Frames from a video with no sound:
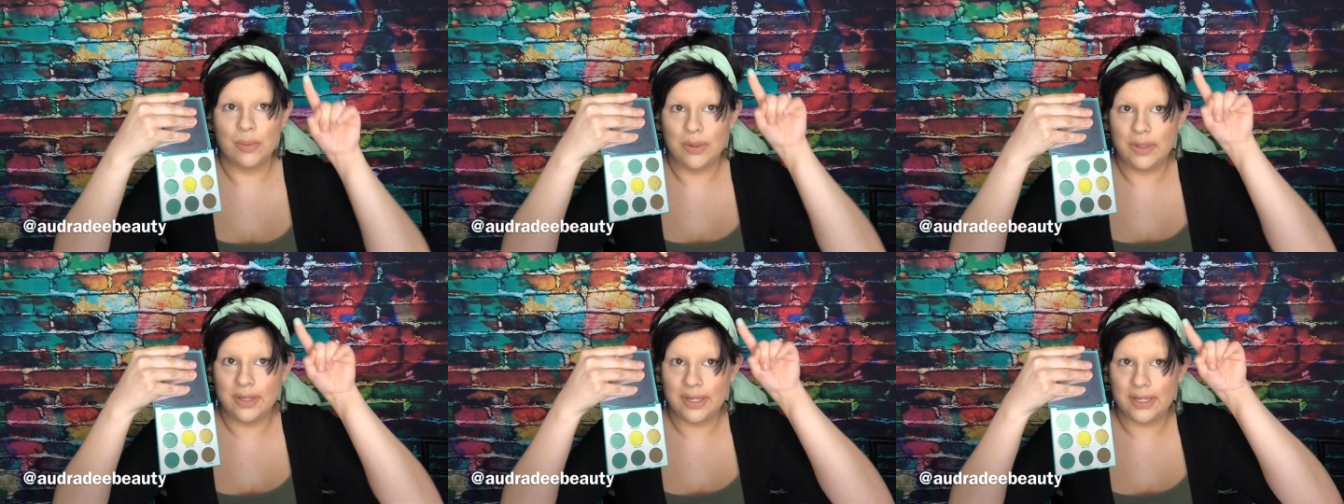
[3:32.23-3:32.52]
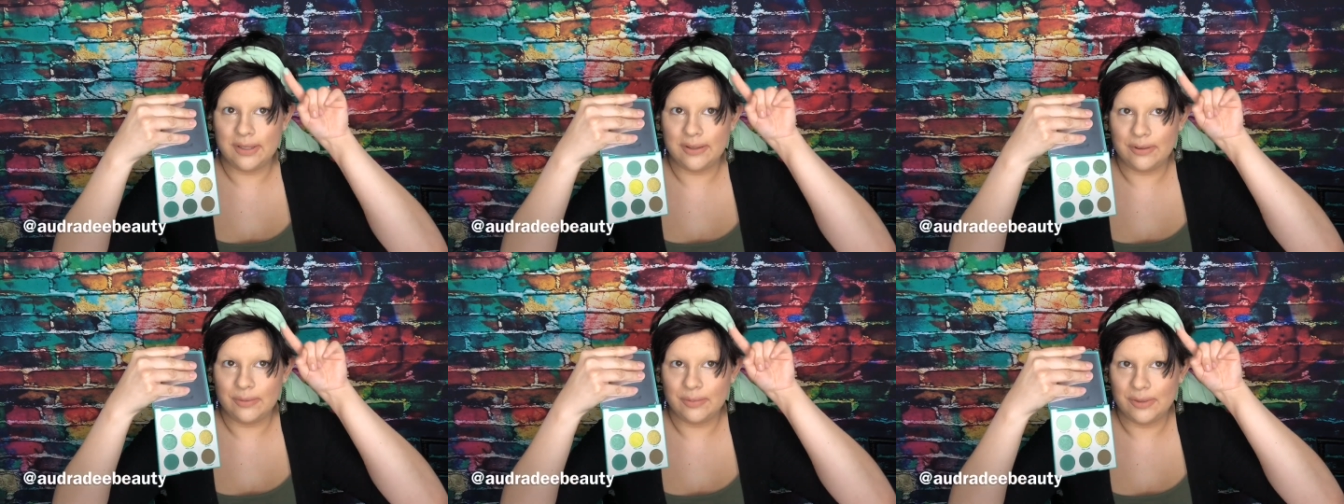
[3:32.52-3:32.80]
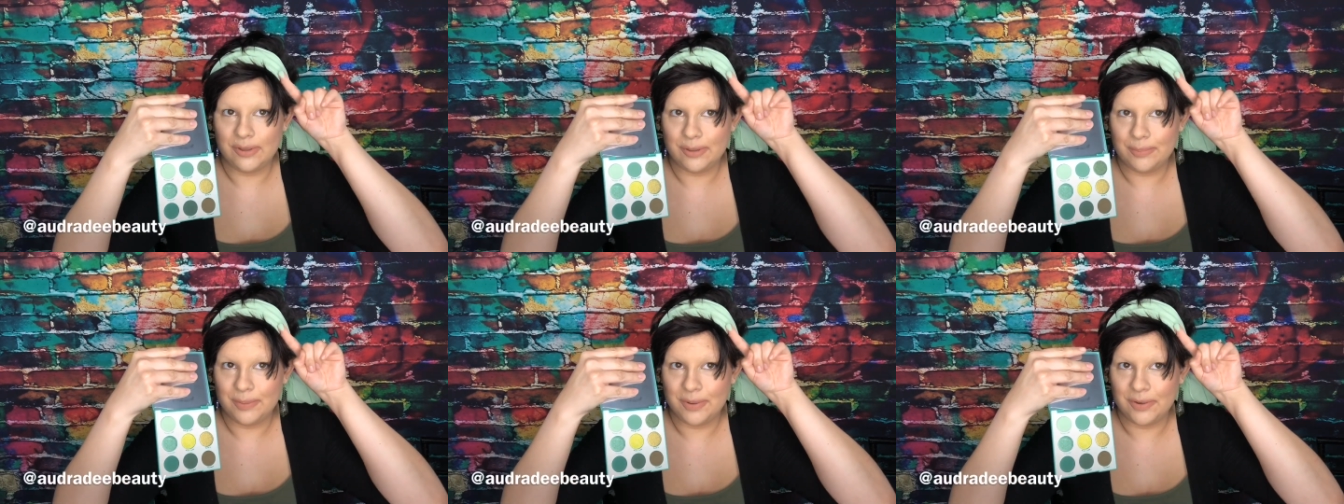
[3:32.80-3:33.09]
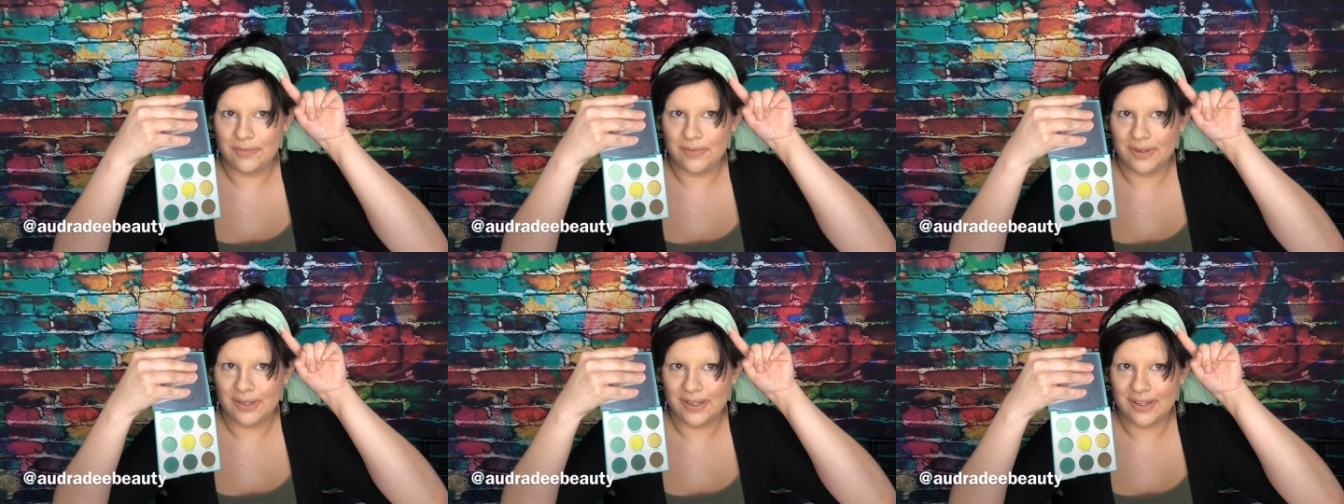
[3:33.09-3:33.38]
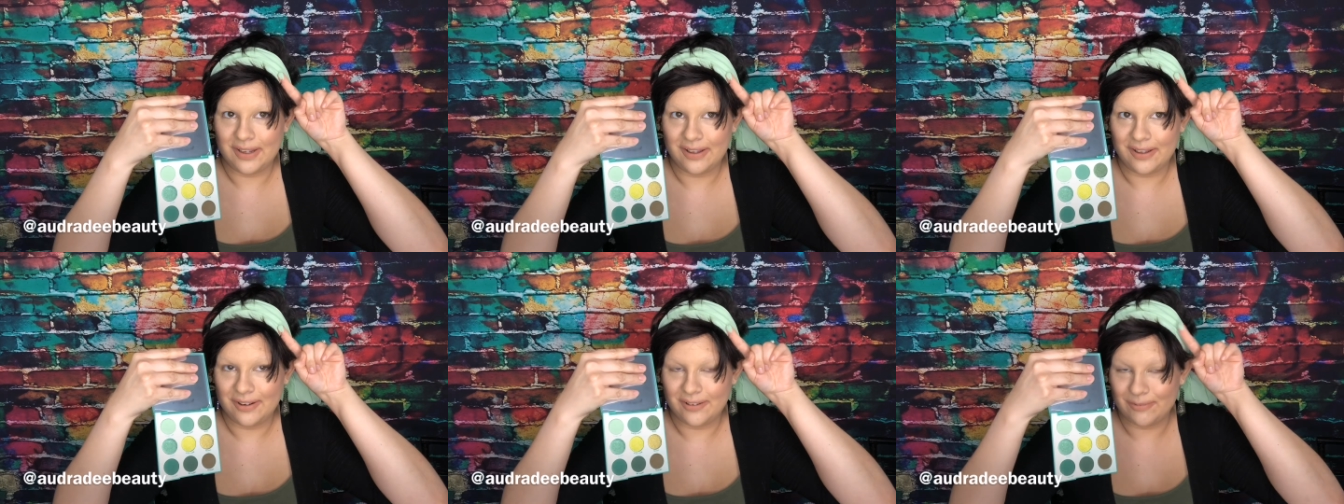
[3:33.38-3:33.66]
Look, it's almost the
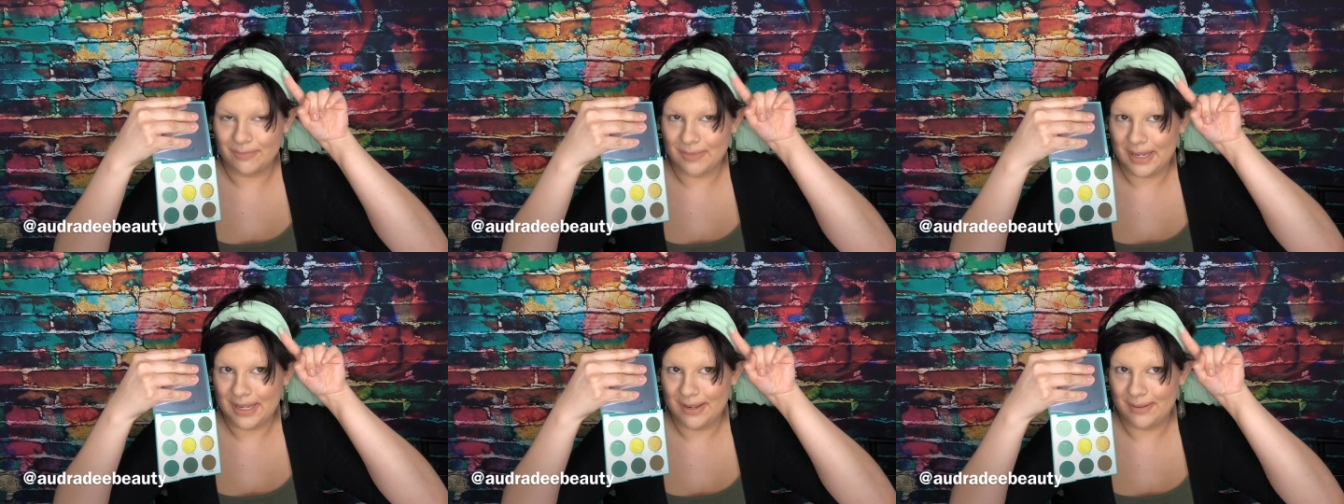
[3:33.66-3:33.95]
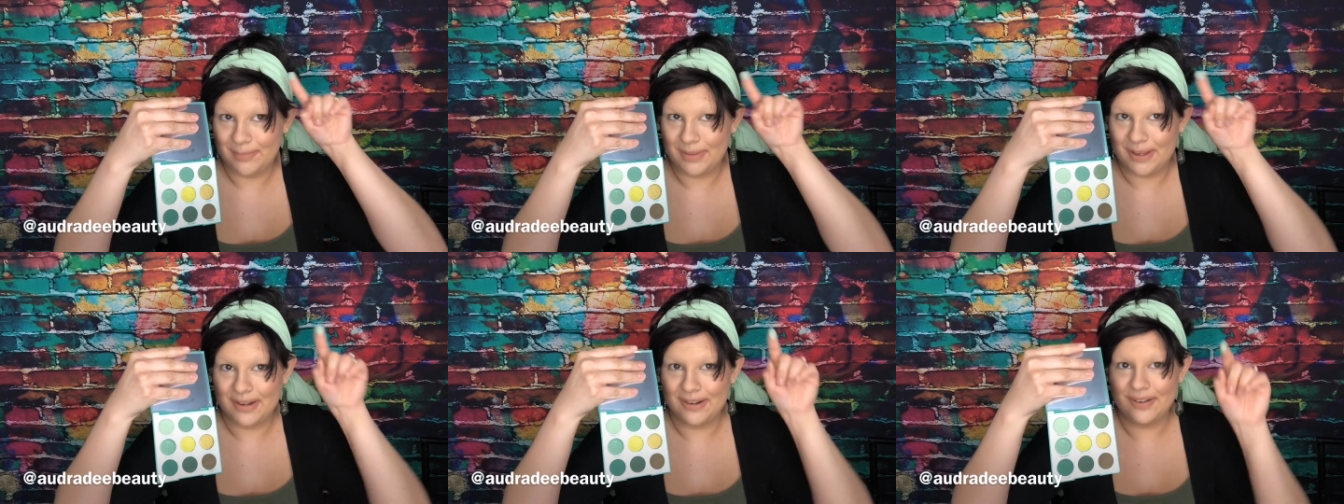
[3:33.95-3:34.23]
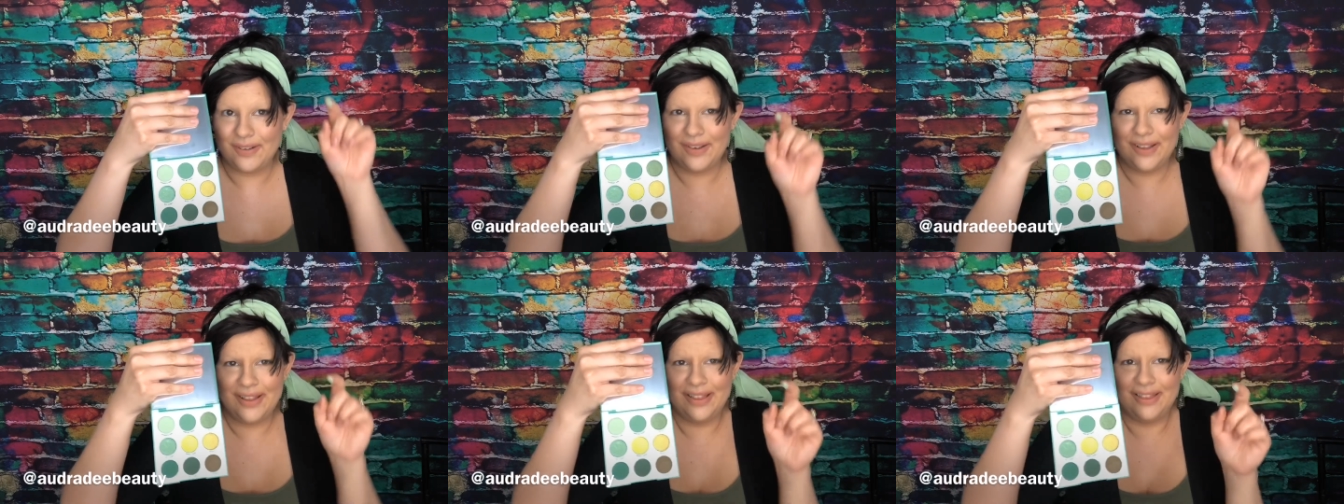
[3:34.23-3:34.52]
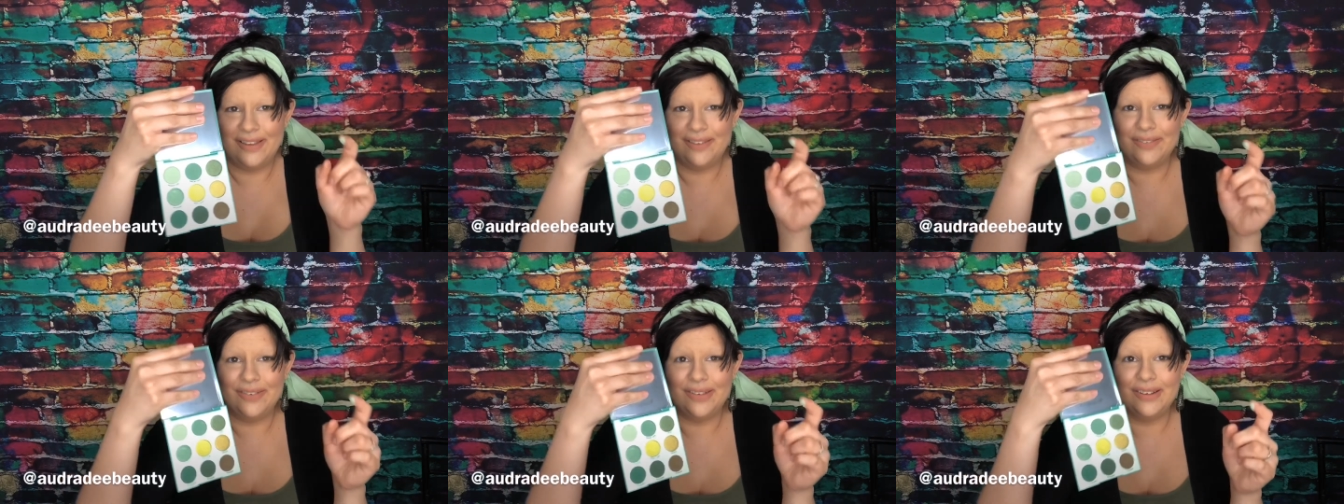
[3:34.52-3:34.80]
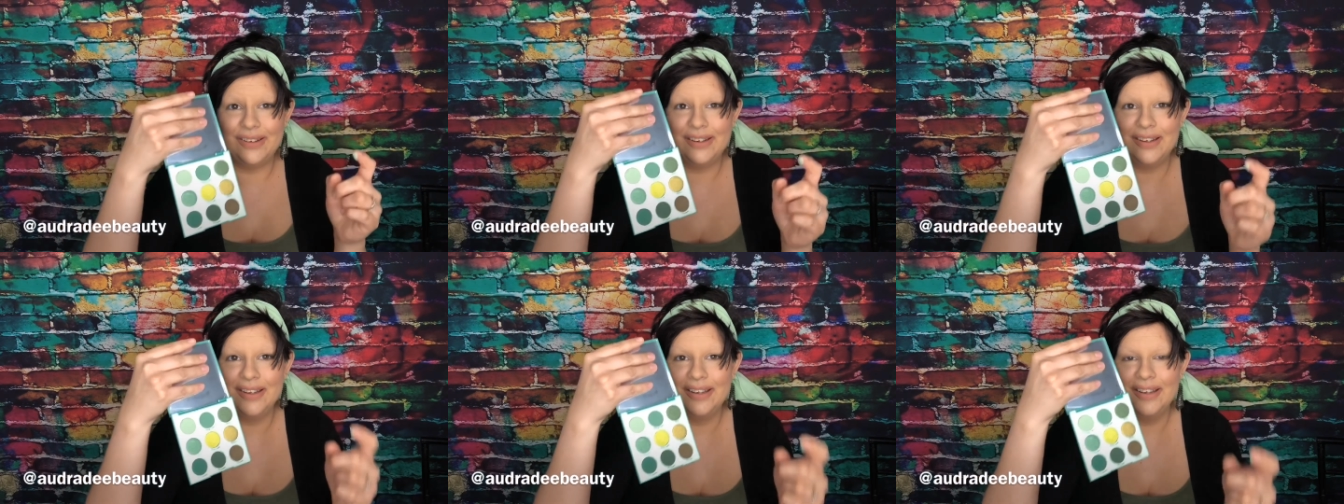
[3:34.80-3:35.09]
perfect color of my headband. Oh, I love
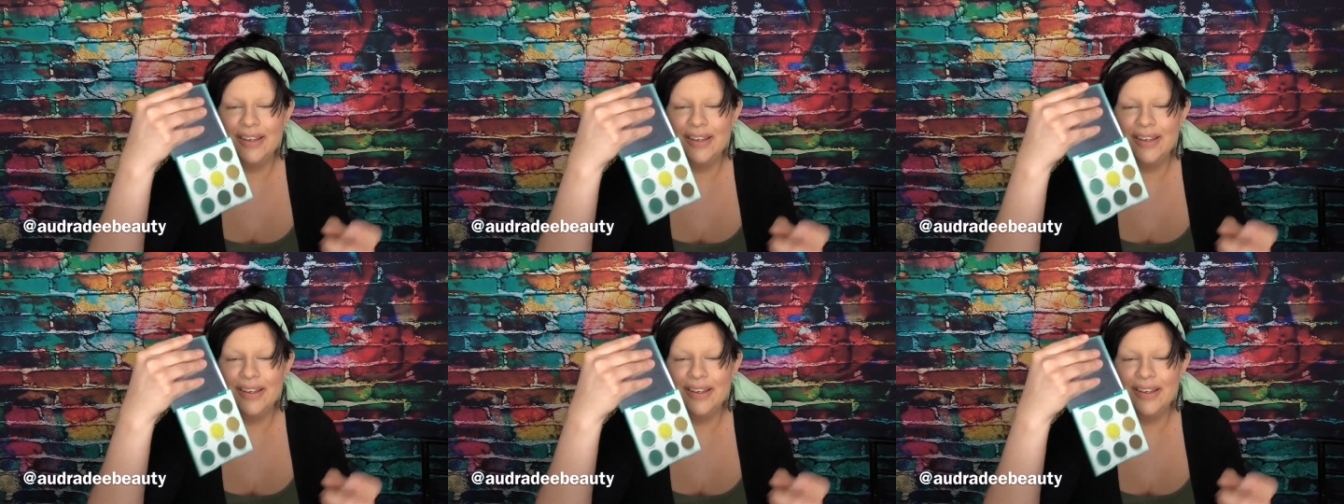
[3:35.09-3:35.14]
it.